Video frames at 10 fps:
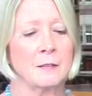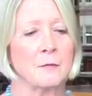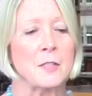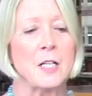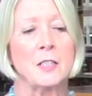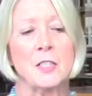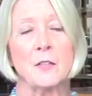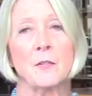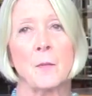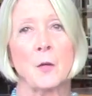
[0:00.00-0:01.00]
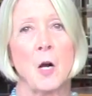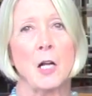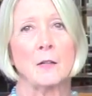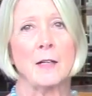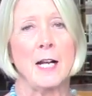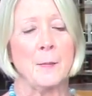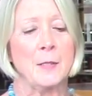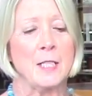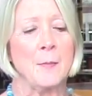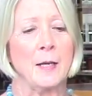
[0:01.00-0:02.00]
resulting from the cholera
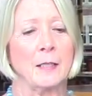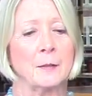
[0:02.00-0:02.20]
epidemic.